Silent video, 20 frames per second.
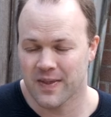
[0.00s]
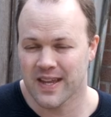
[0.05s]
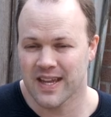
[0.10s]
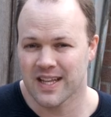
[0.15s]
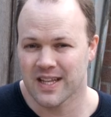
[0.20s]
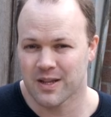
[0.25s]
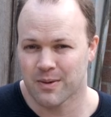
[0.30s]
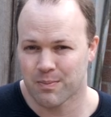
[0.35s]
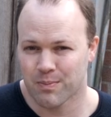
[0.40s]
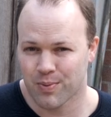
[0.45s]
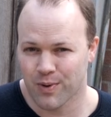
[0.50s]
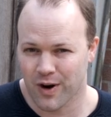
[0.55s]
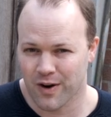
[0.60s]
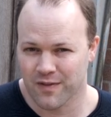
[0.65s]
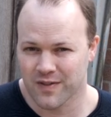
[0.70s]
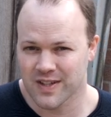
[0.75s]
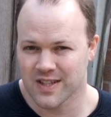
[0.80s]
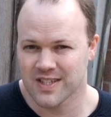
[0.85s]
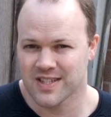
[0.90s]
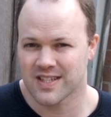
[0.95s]
in the
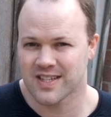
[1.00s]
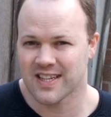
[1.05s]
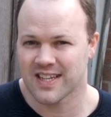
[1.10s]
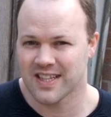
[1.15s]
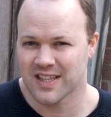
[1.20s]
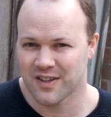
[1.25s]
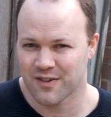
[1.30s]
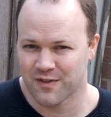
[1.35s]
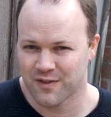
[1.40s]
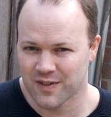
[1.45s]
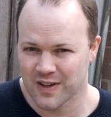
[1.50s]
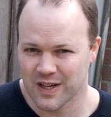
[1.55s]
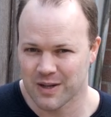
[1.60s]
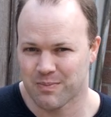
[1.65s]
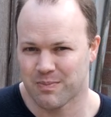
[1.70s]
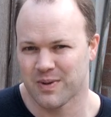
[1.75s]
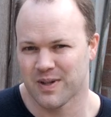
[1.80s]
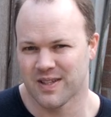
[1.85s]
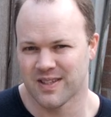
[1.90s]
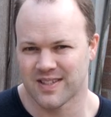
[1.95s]
province in the
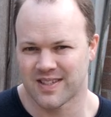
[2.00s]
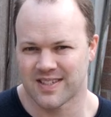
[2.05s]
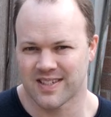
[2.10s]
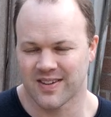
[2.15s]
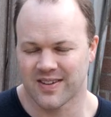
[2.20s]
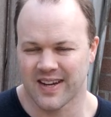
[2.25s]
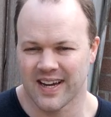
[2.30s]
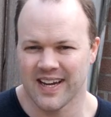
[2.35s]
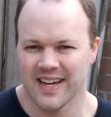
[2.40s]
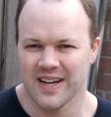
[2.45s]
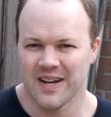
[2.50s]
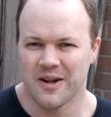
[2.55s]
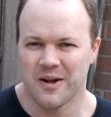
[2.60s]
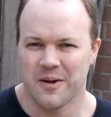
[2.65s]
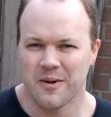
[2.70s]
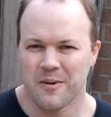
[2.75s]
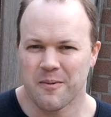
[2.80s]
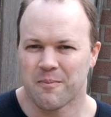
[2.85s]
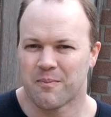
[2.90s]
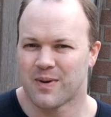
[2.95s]
Philippines, okay?
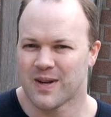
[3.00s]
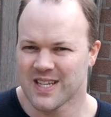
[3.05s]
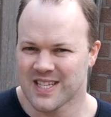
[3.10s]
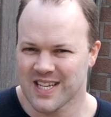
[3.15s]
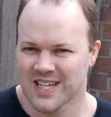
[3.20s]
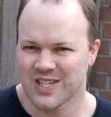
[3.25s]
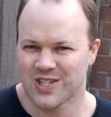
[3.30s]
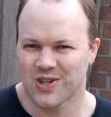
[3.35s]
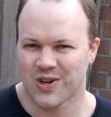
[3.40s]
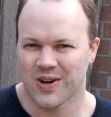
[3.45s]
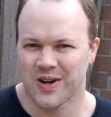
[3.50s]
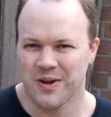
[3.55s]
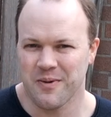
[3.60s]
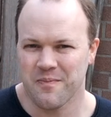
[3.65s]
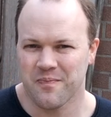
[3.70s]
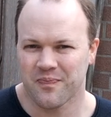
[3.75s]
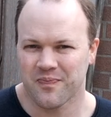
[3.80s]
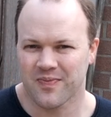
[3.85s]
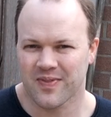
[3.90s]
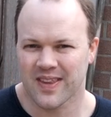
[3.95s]
Please enjoy
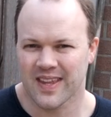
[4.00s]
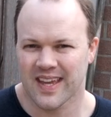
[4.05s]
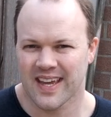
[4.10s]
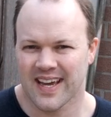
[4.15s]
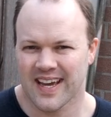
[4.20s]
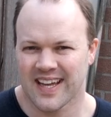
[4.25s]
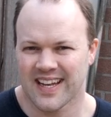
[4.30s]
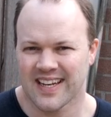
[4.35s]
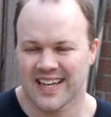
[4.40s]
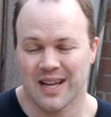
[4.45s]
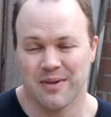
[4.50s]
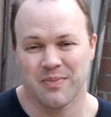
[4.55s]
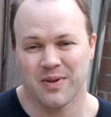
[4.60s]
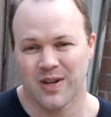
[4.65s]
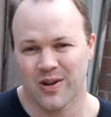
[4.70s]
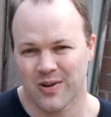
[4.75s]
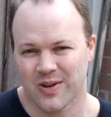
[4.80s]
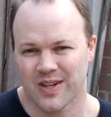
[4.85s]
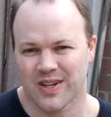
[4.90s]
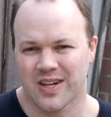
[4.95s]
and let me
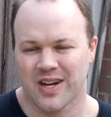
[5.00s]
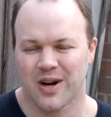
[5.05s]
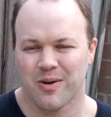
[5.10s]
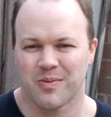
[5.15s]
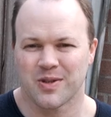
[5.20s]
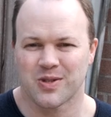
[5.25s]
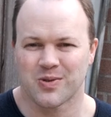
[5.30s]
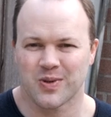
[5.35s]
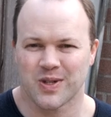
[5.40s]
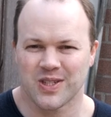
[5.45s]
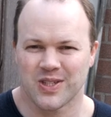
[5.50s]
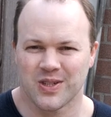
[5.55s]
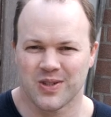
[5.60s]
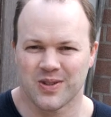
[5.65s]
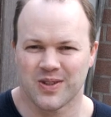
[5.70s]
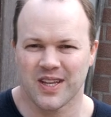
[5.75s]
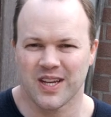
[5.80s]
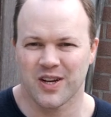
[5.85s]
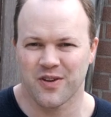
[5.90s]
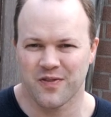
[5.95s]
know in the comments what you
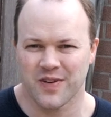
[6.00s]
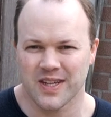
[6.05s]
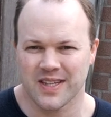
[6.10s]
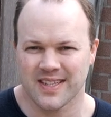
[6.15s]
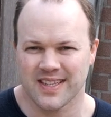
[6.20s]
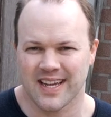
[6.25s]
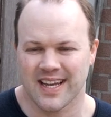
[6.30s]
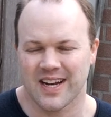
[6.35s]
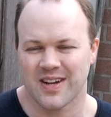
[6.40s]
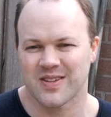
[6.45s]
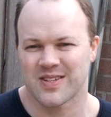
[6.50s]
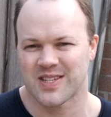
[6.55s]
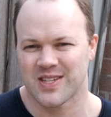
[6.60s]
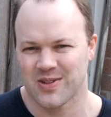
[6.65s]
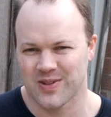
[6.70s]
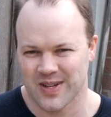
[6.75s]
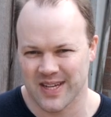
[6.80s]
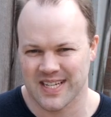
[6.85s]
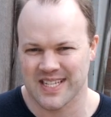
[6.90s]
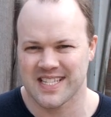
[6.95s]
think of it, and I'll see
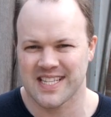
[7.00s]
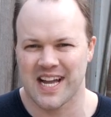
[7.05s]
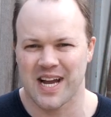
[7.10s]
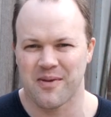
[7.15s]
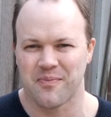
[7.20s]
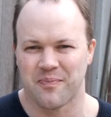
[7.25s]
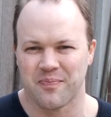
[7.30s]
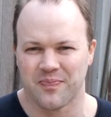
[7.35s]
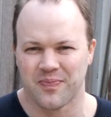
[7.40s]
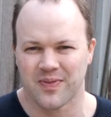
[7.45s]
you next time.